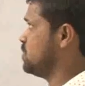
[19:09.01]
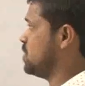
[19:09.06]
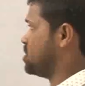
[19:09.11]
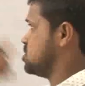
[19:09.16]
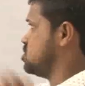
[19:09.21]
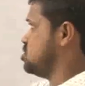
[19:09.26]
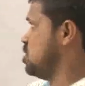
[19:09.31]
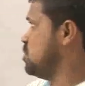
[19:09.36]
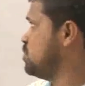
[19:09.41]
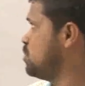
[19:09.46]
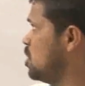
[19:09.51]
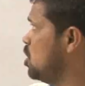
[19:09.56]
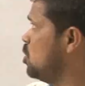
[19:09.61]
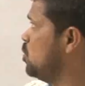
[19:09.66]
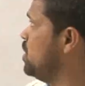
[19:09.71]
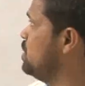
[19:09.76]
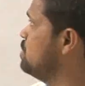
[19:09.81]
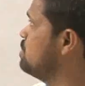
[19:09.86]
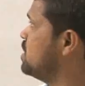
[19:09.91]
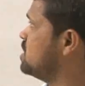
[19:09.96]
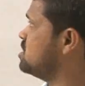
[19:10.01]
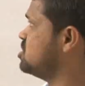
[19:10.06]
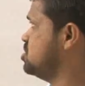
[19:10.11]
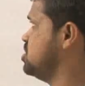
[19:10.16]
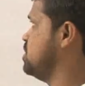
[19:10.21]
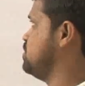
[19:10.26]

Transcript: First of all we must